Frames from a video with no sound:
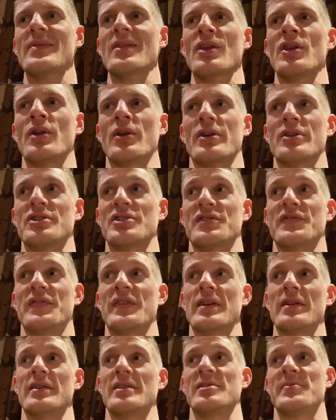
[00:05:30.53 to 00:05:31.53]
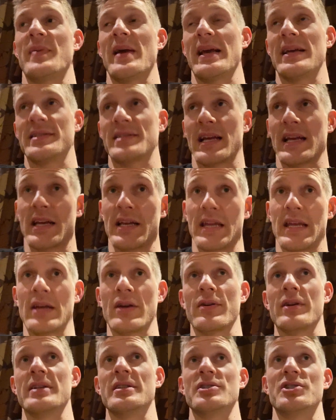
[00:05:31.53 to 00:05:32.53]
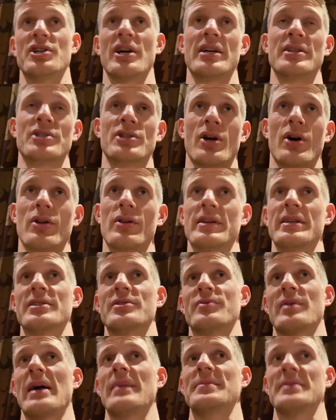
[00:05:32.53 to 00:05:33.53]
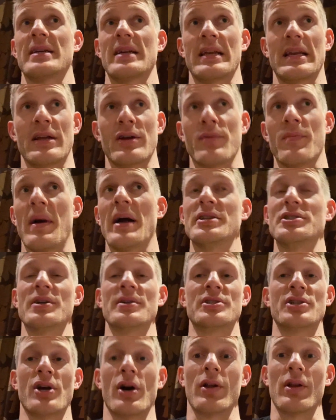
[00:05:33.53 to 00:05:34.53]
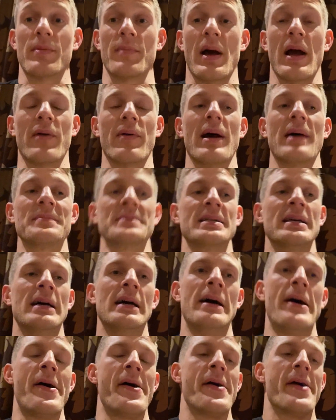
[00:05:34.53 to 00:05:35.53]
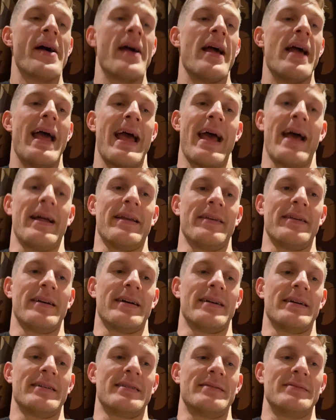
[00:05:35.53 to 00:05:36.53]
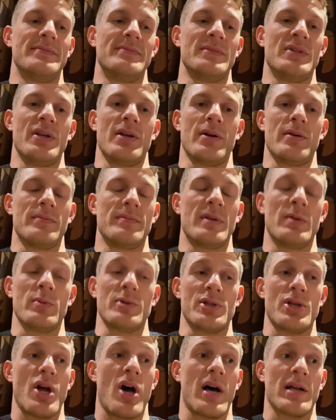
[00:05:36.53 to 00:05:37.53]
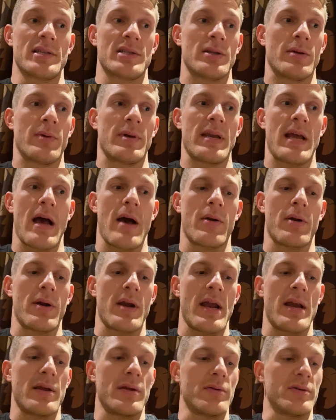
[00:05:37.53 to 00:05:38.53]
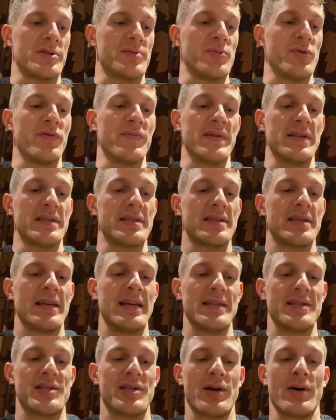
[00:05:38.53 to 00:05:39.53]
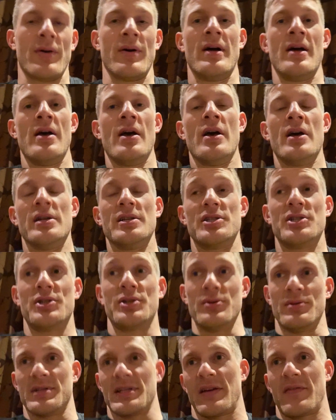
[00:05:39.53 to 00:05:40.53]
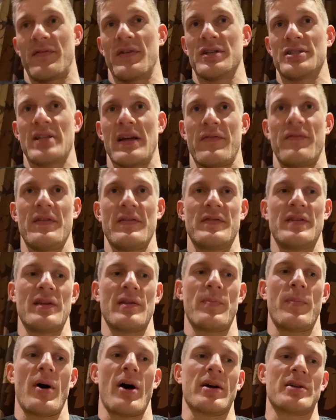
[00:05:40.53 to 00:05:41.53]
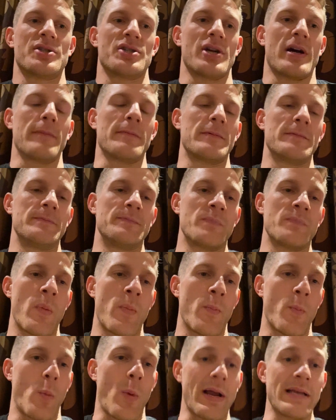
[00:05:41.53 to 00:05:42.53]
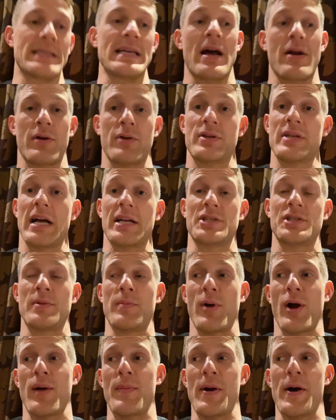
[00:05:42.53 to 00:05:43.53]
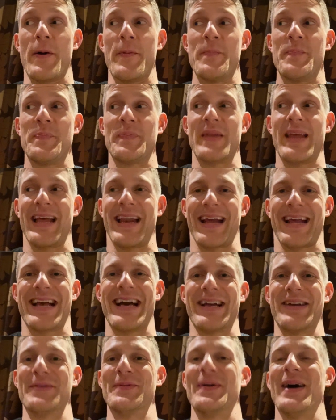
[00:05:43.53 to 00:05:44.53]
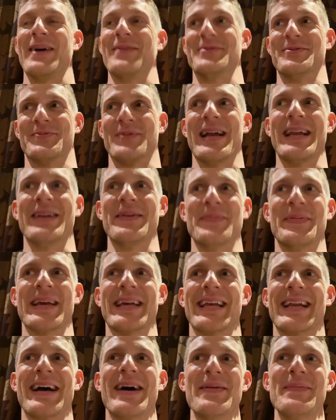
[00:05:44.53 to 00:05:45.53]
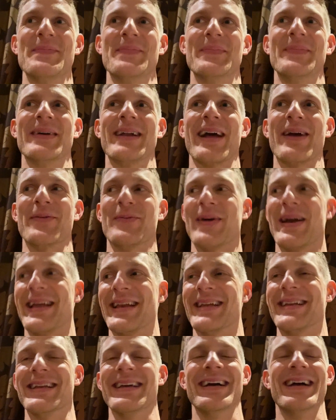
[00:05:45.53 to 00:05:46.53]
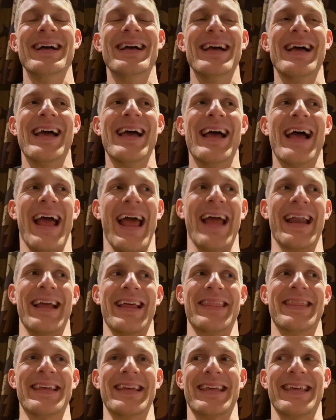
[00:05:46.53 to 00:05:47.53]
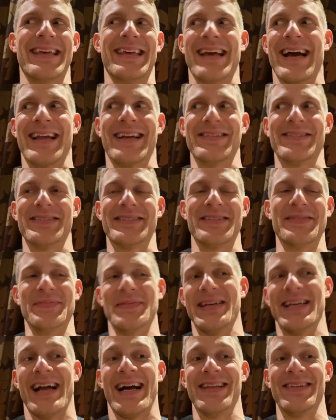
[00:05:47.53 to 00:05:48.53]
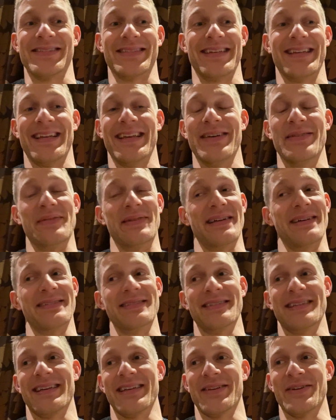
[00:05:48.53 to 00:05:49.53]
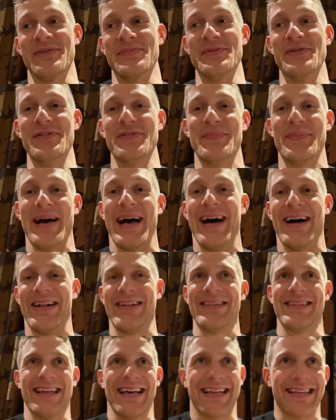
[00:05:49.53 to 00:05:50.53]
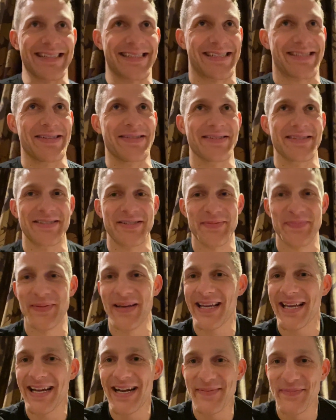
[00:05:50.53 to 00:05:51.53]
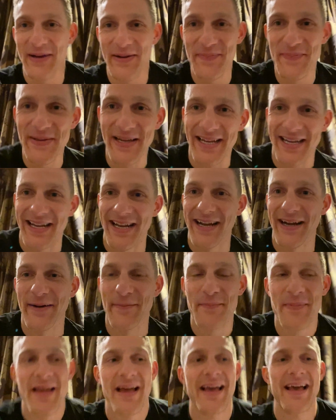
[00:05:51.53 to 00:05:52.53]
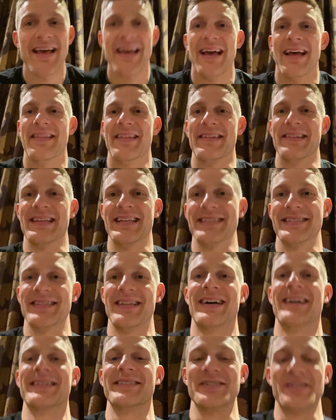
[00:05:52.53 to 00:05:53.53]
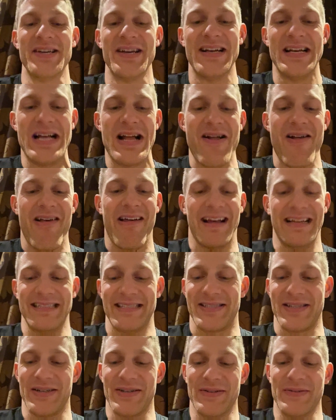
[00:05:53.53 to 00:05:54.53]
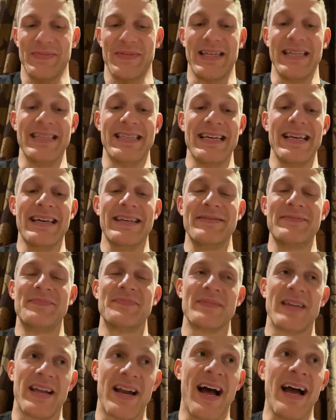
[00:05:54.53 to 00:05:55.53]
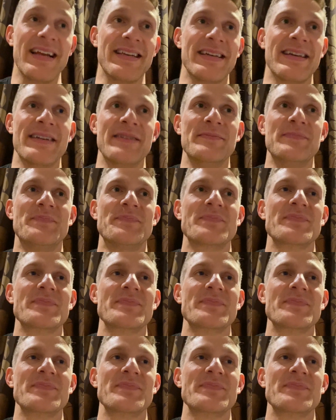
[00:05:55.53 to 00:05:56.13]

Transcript: you could just feel his pace. I could hear his judge calling his reps. I could hear my judge calling my reps. And, he was not slowing down on any of those movements. And so as soon as I finished that 15th box jump, went down and touched the barbell, and I was ready to pick it up, but I waited. And I think he kind of looked at me and I looked at him, and I was like, your move, pal. Like, as soon as you pick it up, I'm picking it up, and then let's lunge. And so he did, and I did.